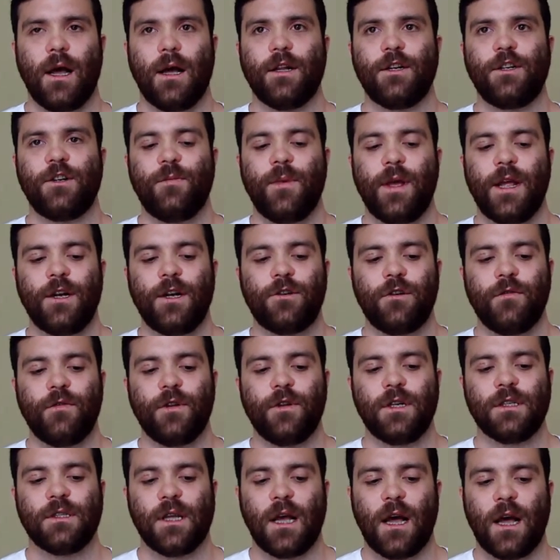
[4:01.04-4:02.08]
domain-driven
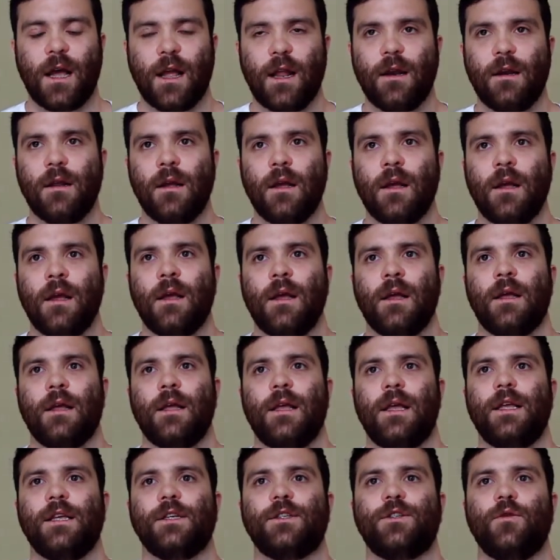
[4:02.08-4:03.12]
design
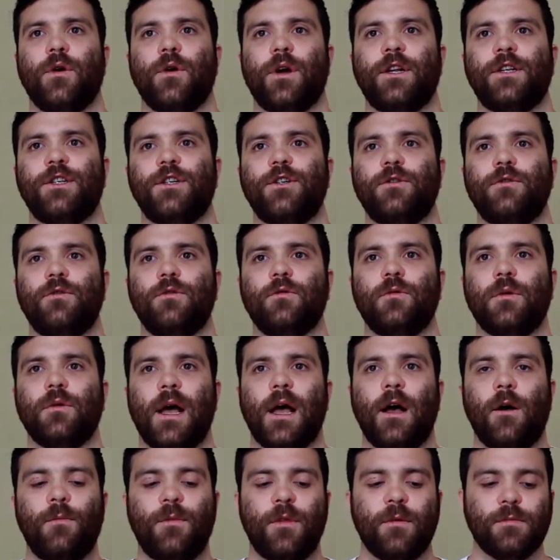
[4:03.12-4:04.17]
is going to
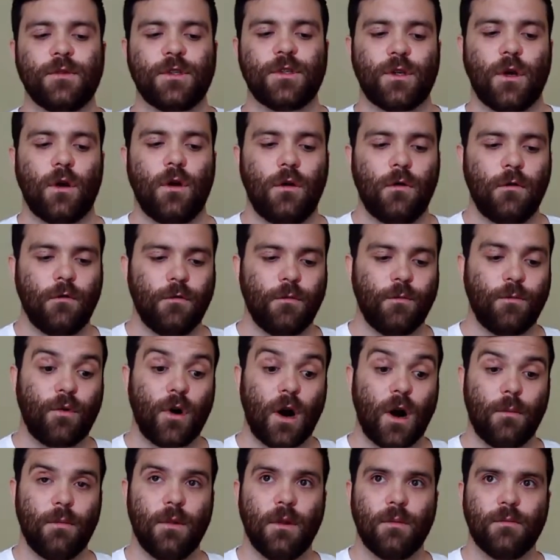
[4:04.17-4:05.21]
help them solve
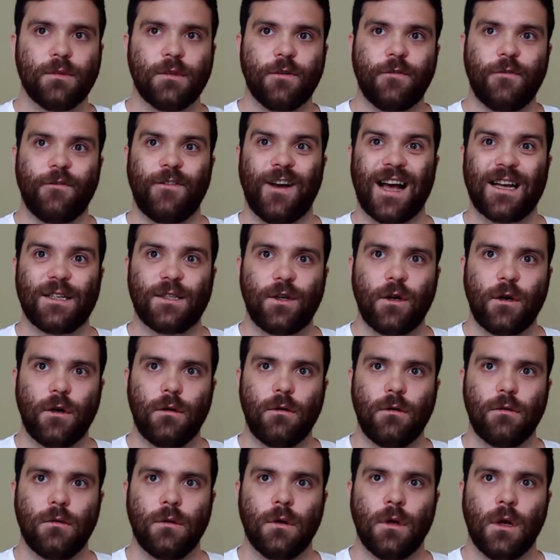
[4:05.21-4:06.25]
problems
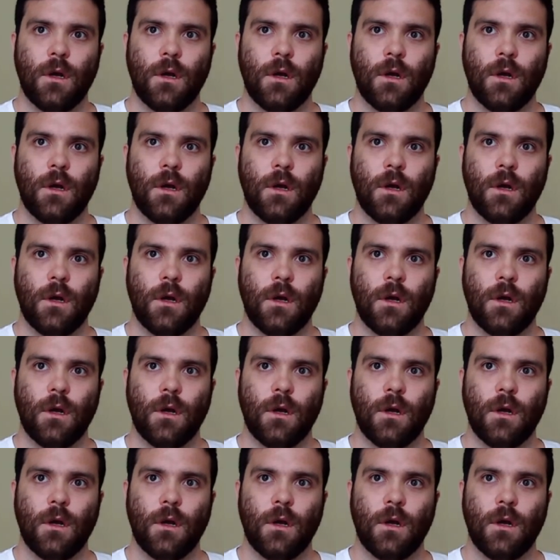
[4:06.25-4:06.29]
faster,